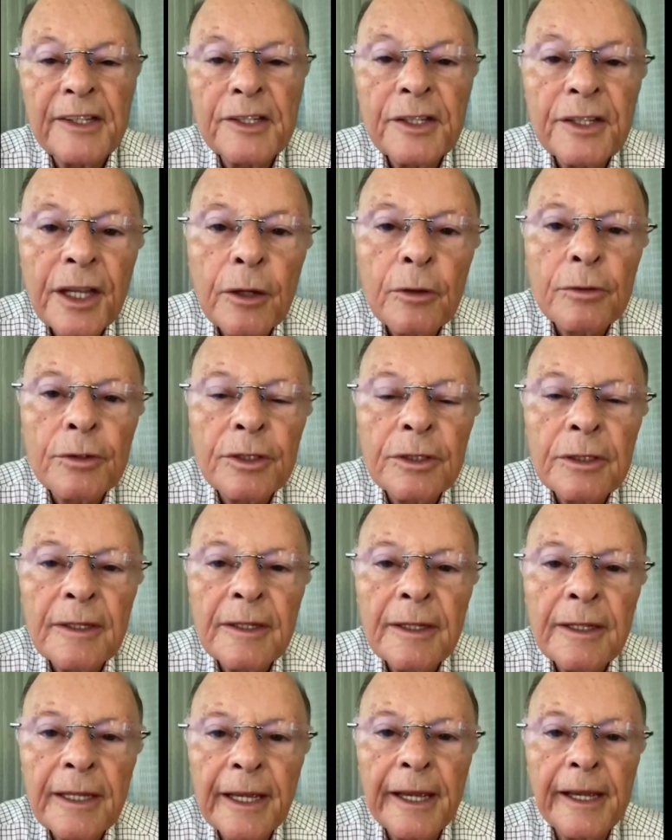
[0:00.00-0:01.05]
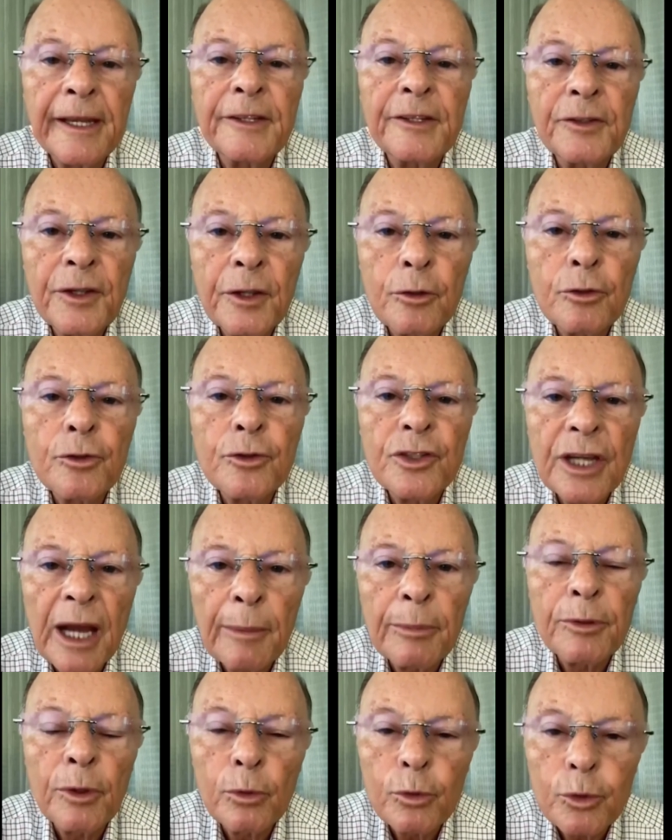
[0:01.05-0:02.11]
Since he cannot touch those
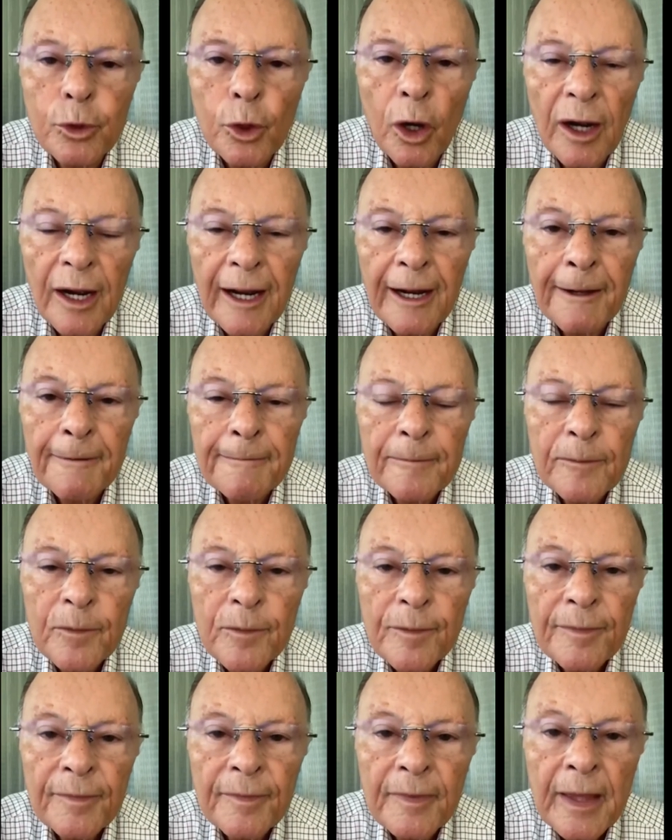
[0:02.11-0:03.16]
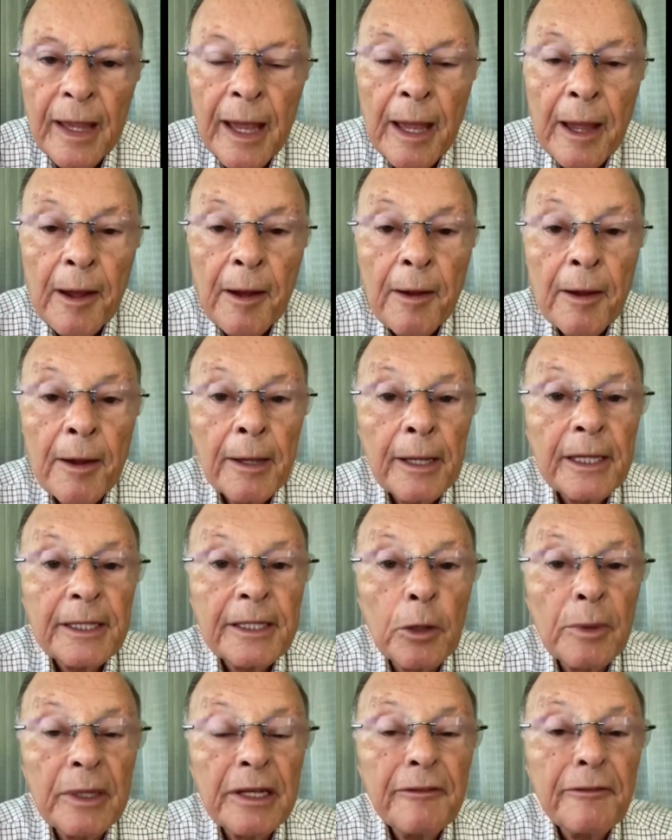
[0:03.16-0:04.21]
who are of God, the devil cannot touch.
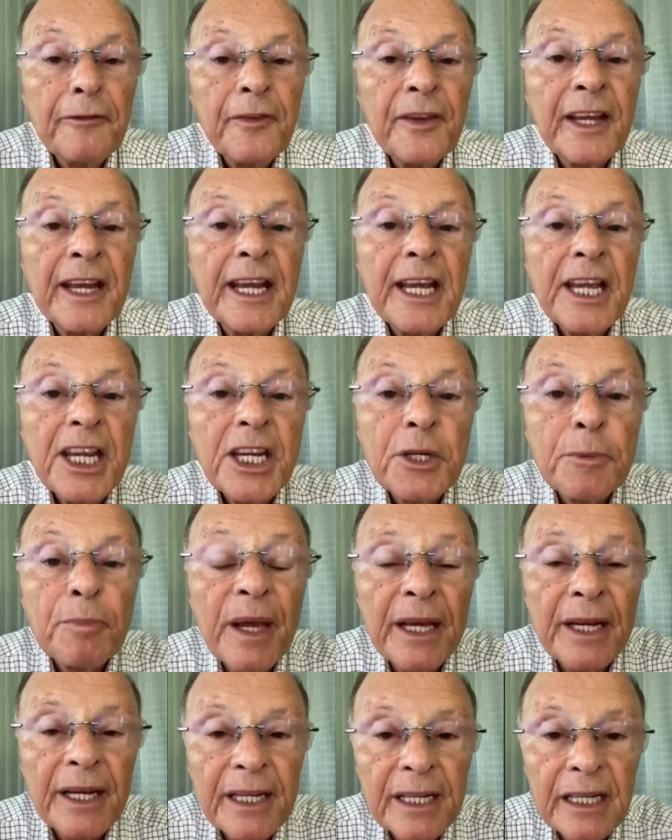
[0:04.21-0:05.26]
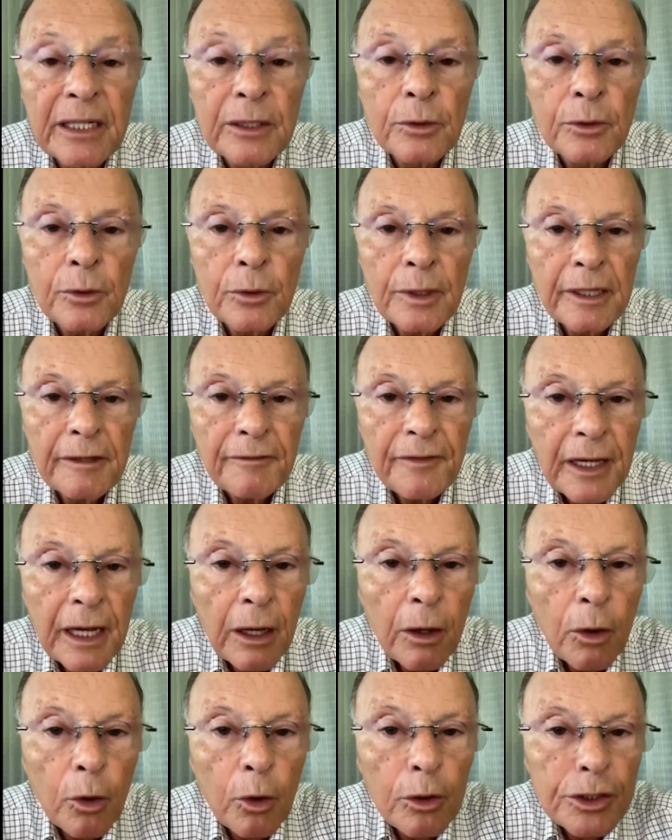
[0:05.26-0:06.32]
So then, he
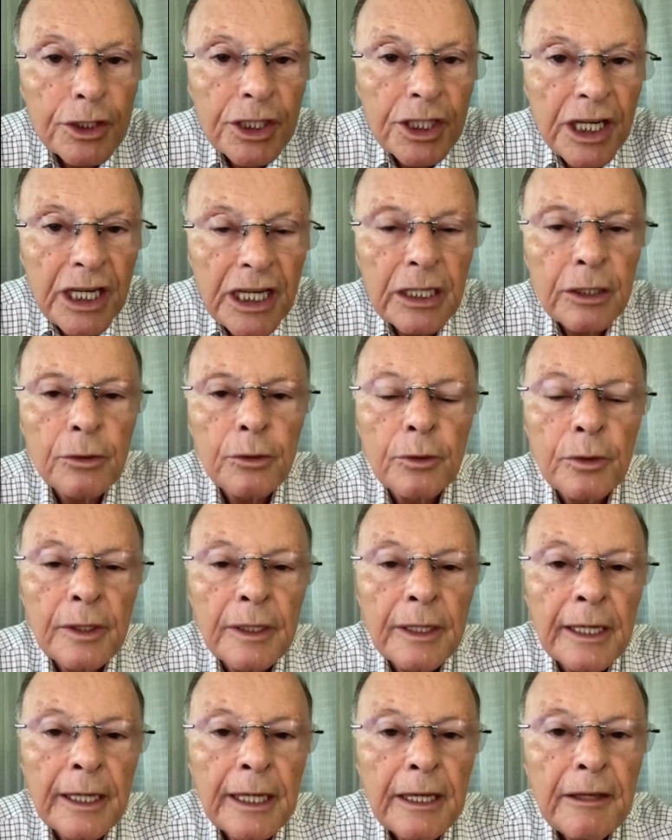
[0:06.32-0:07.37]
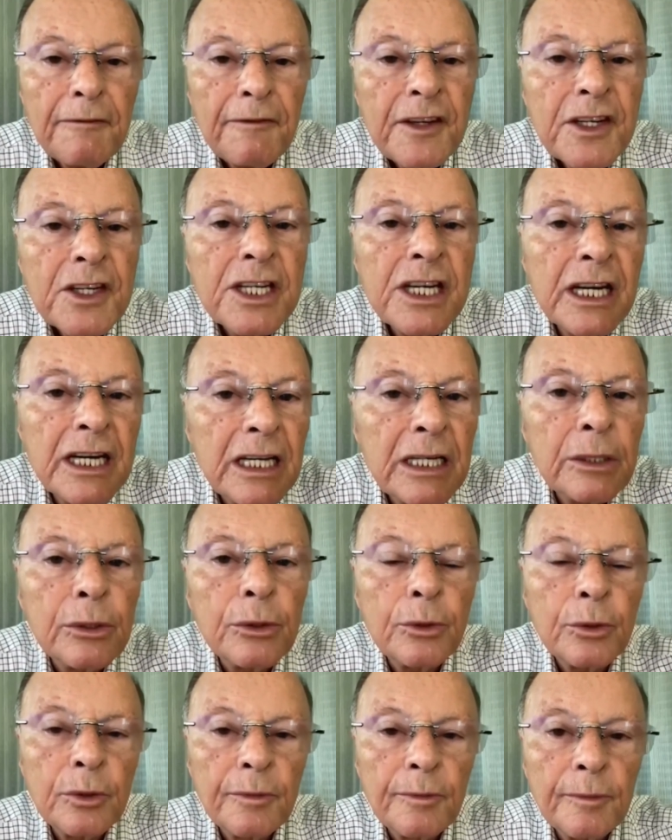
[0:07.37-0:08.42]
waits and he goes
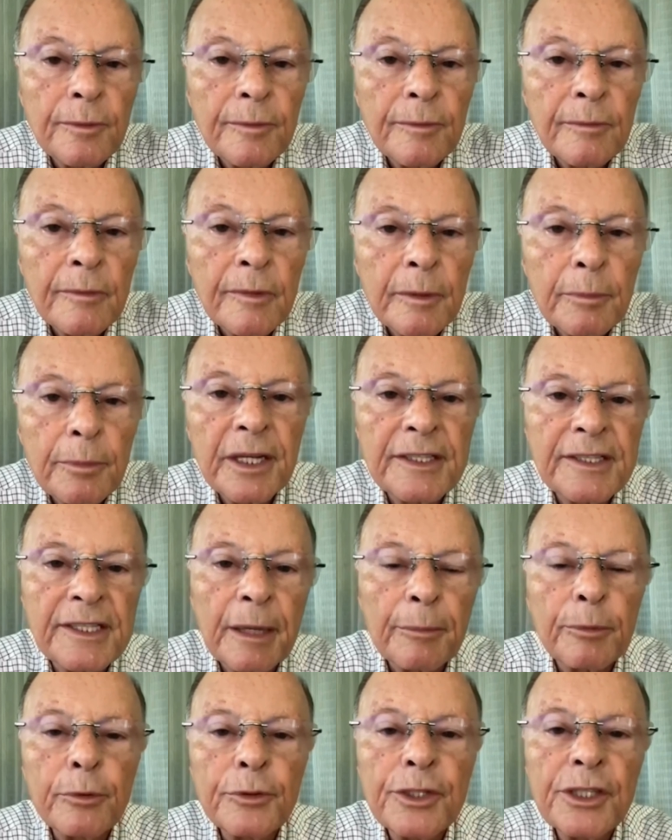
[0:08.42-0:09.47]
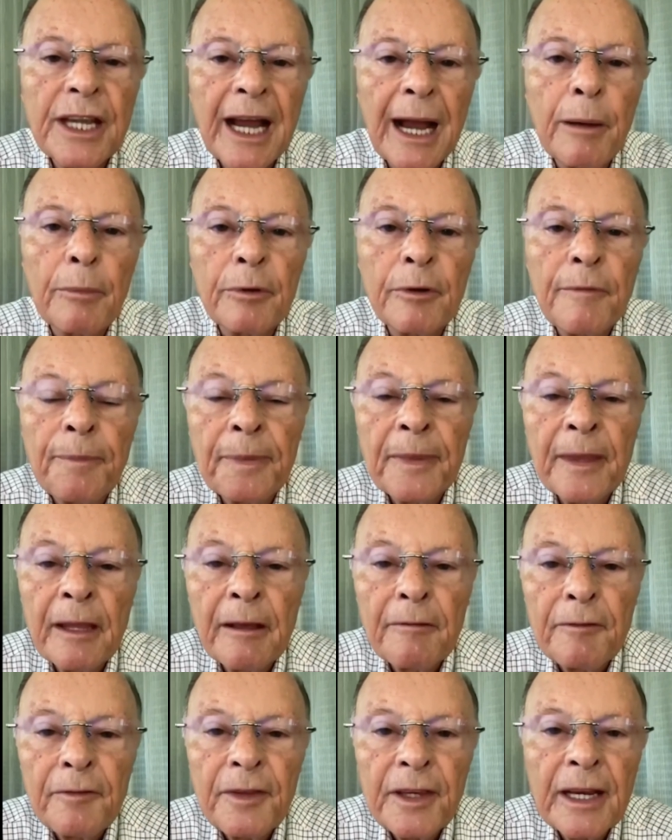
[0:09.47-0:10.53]
around watching. For
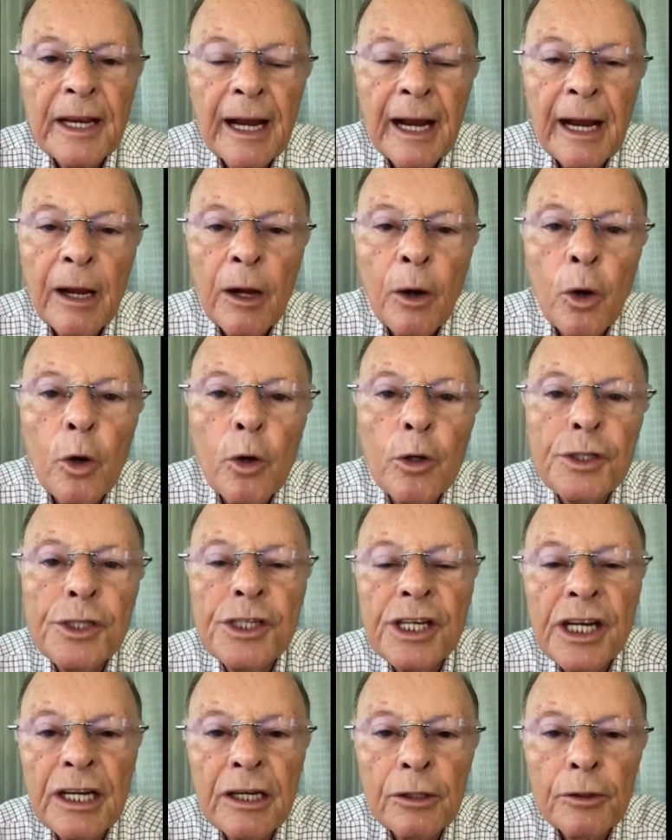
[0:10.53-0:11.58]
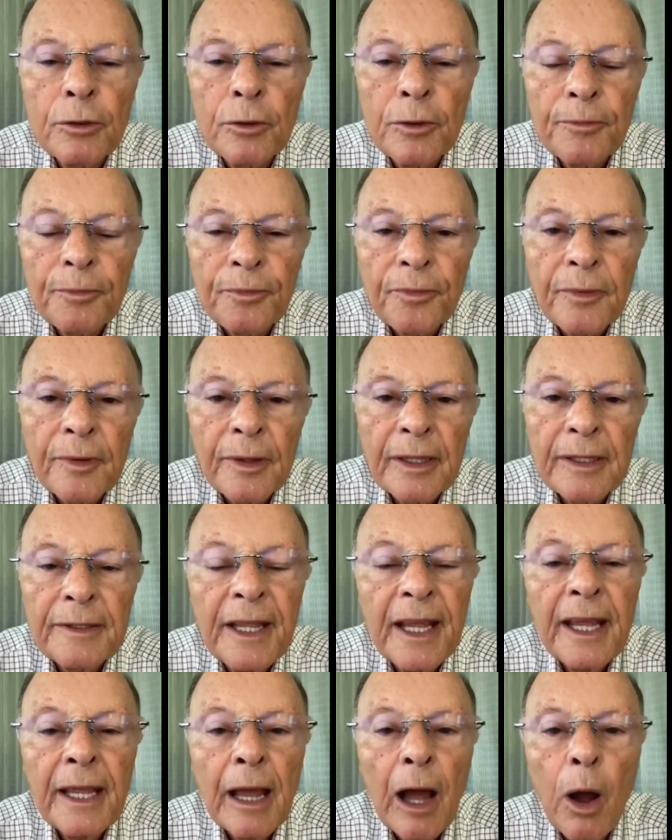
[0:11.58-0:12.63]
example, the devil, he
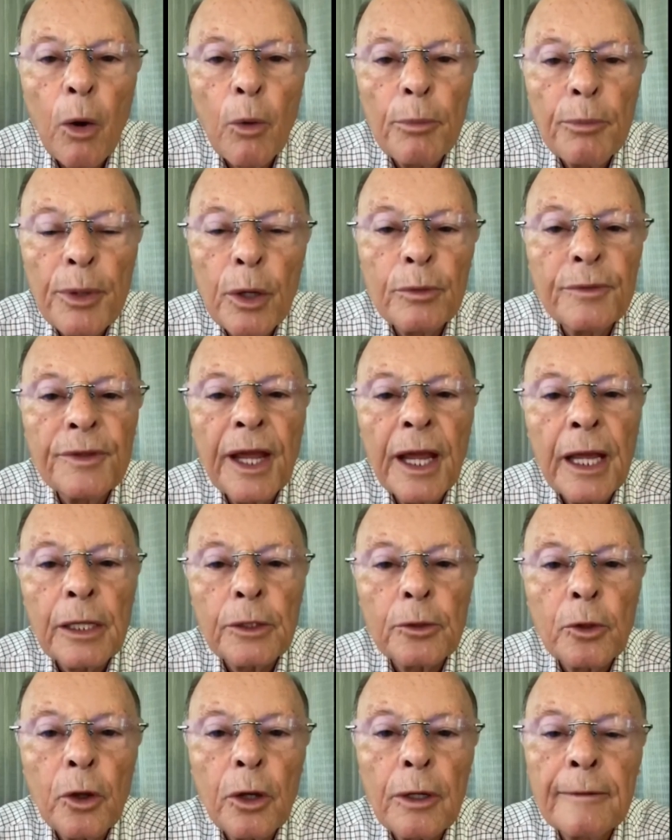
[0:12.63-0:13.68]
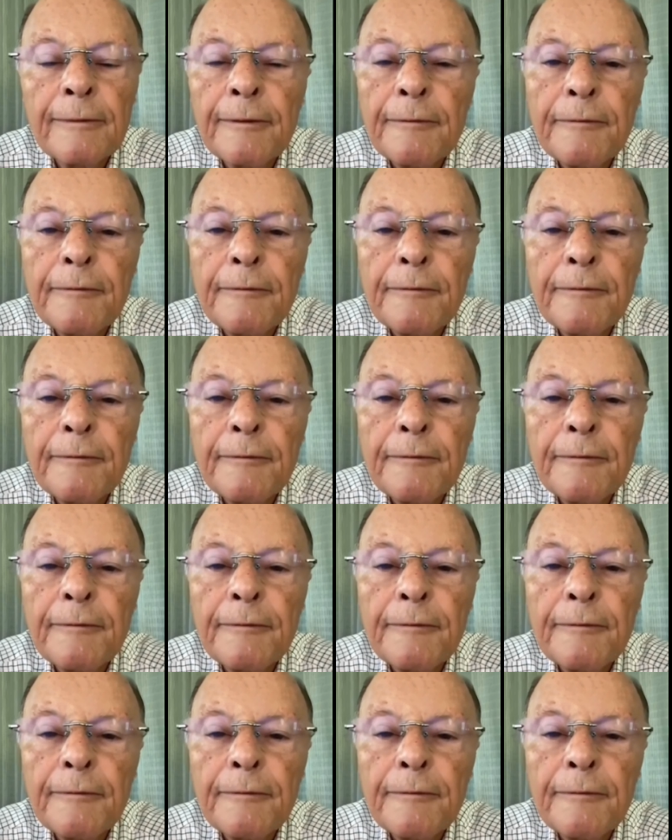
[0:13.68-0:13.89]
is walking around.